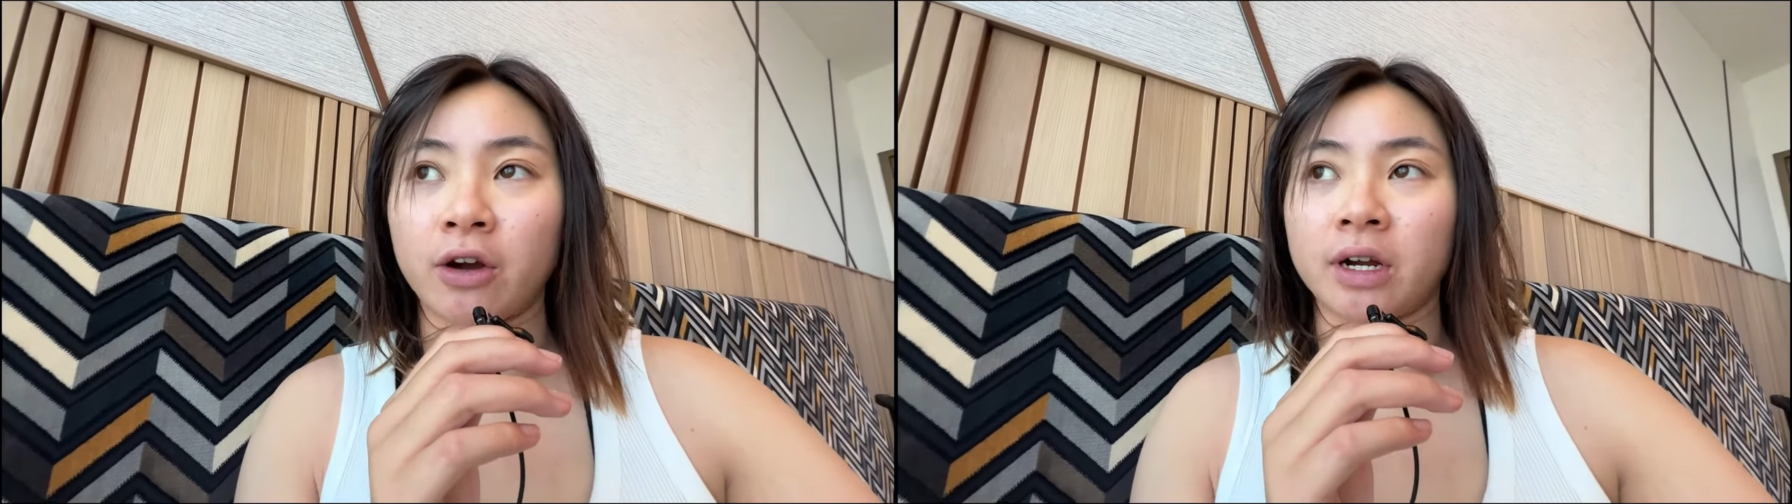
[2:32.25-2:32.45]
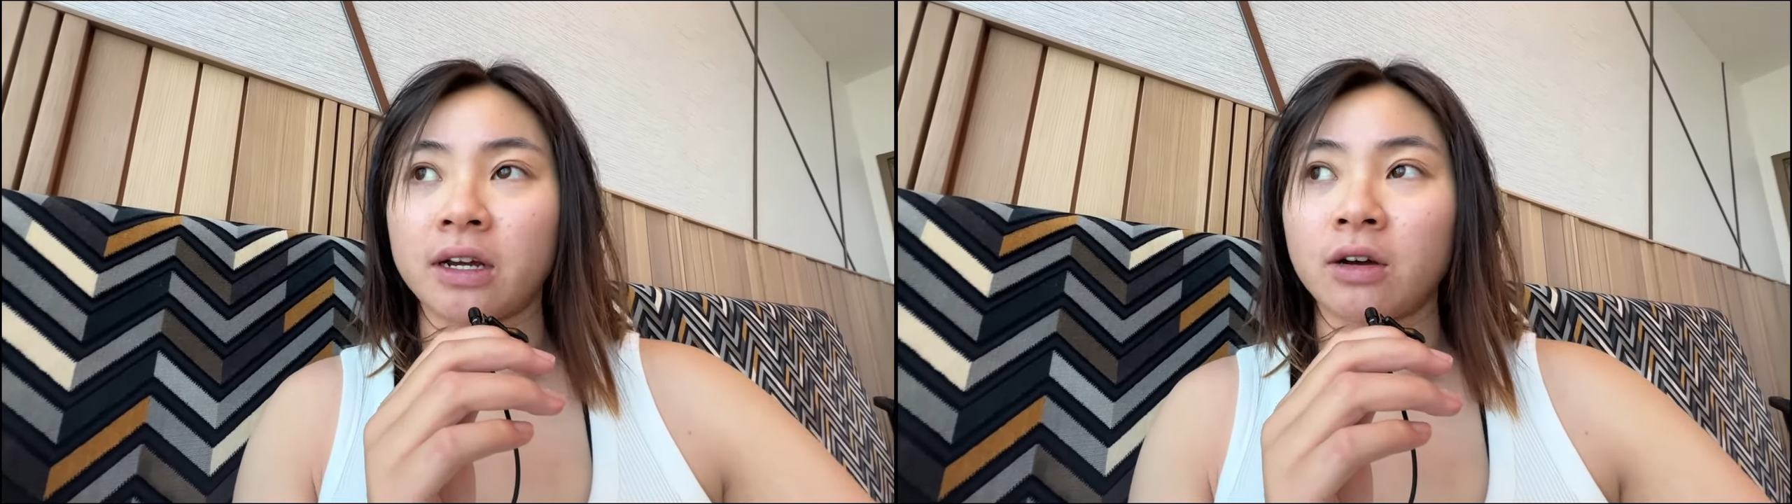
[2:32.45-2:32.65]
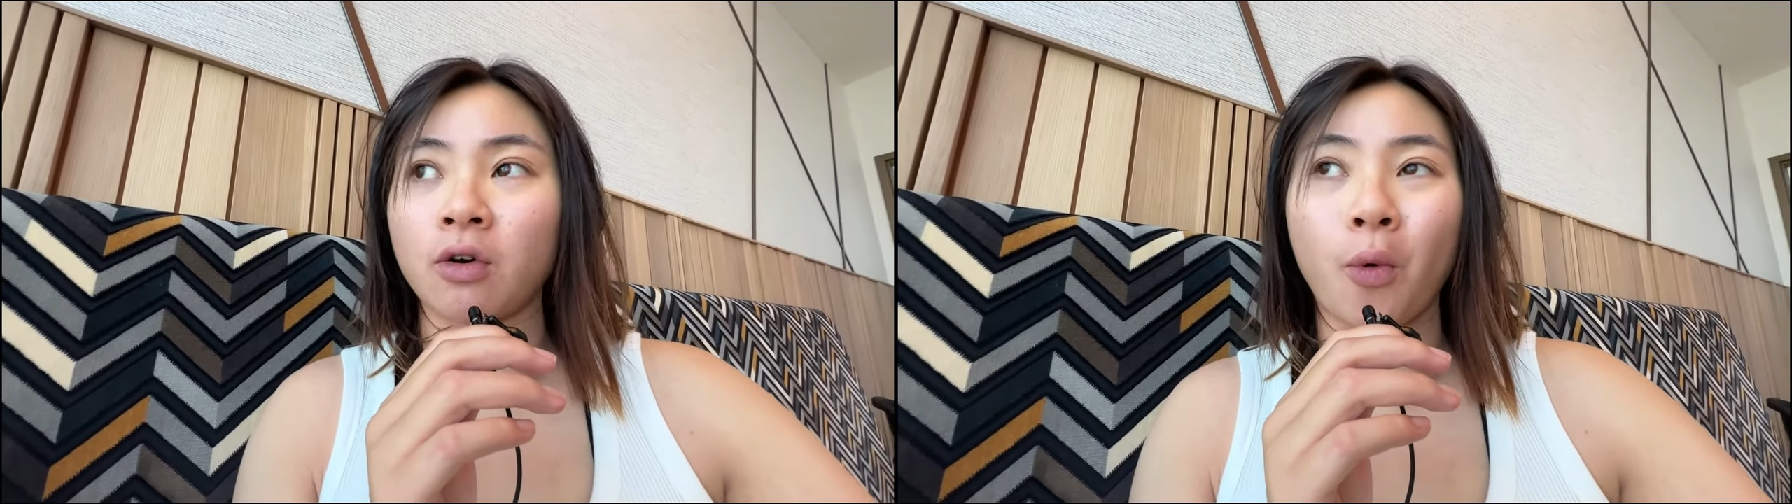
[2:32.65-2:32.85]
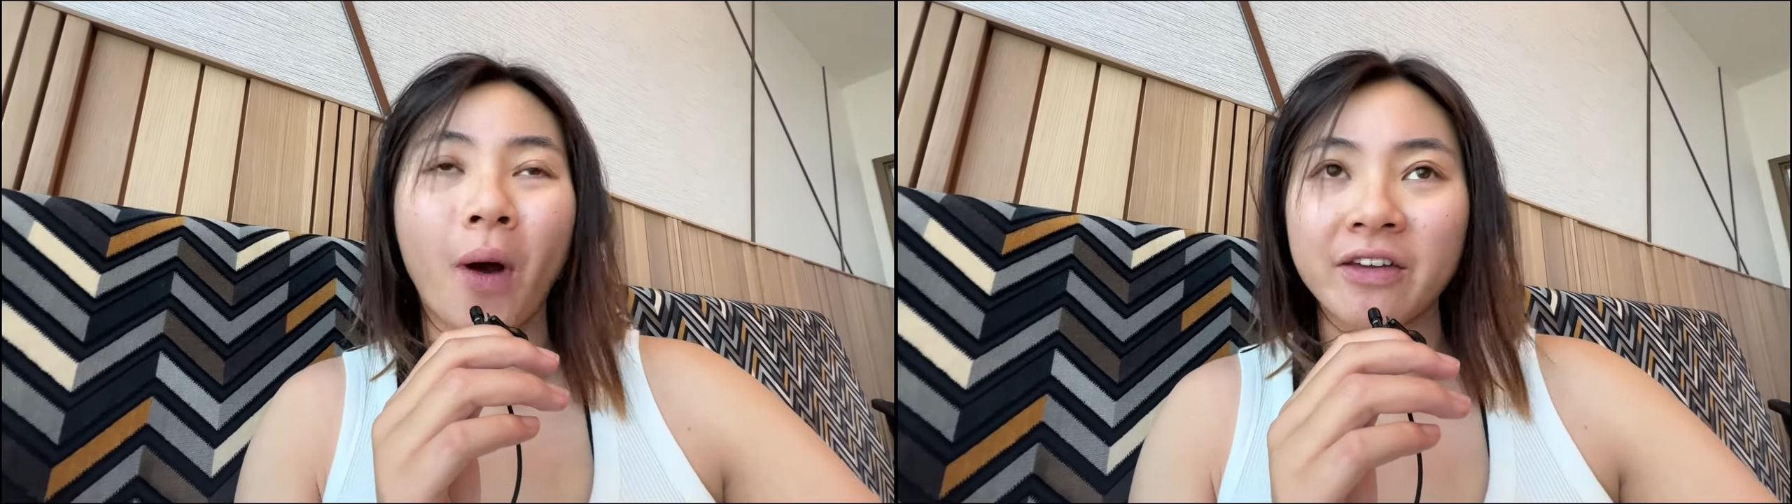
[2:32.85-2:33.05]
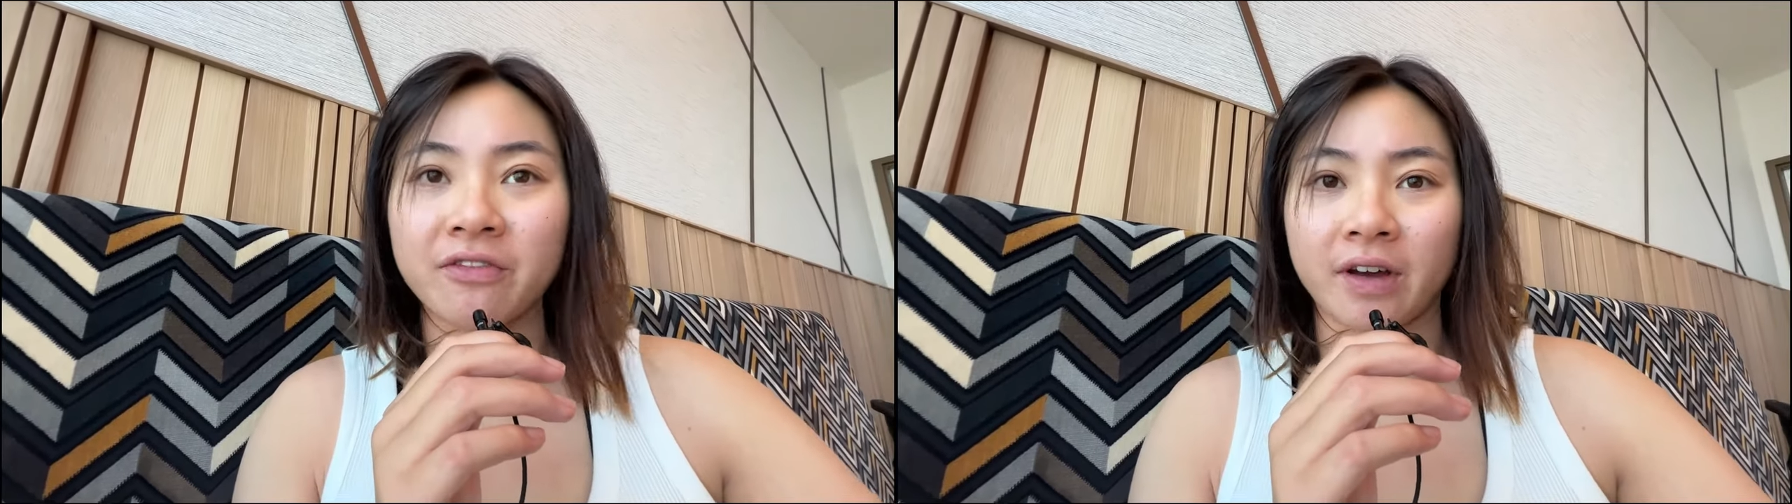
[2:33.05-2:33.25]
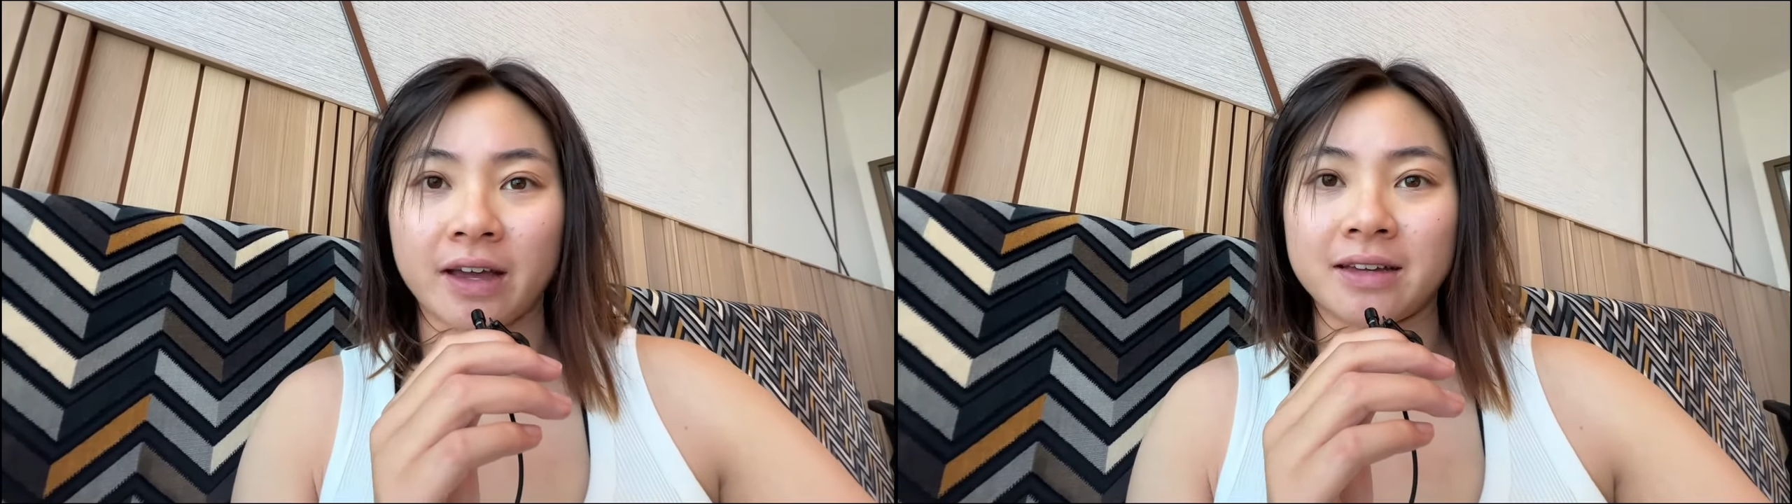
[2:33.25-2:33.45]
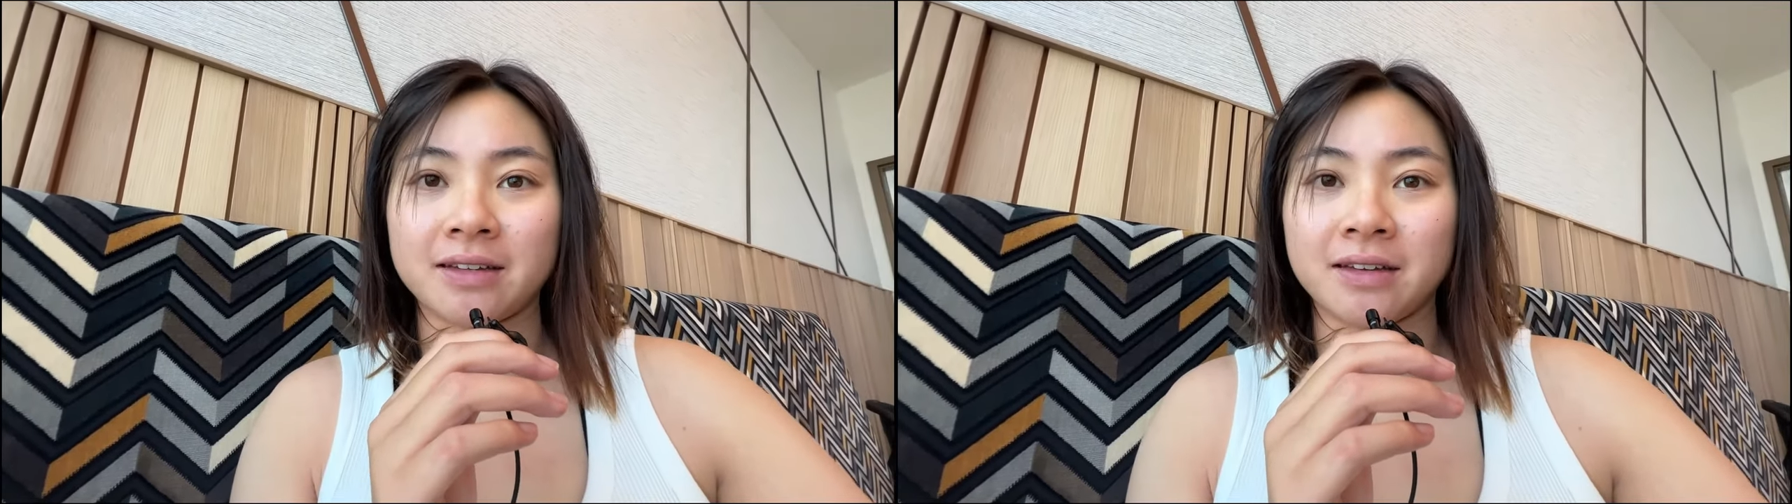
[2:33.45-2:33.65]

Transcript: area, Wi-Fi.